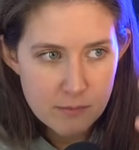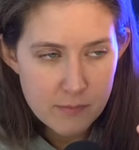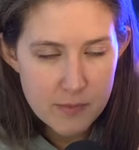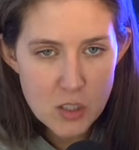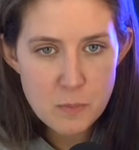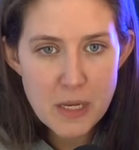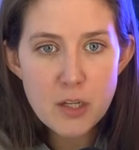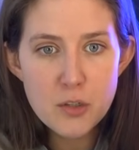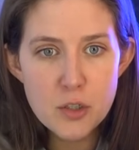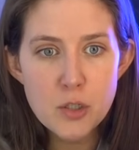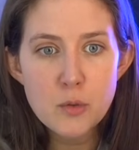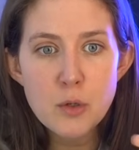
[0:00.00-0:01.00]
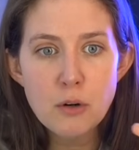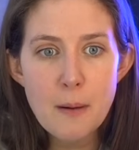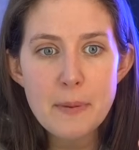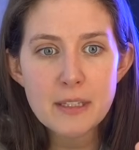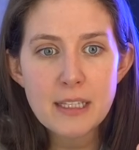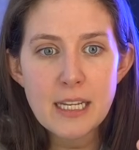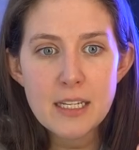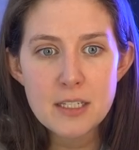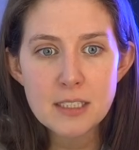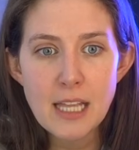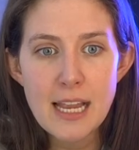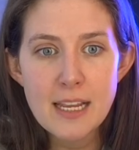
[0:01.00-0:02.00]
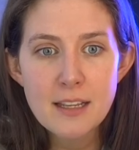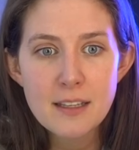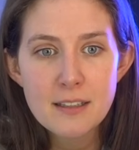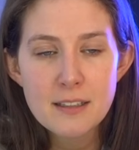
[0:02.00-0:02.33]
speaks to your ability to like,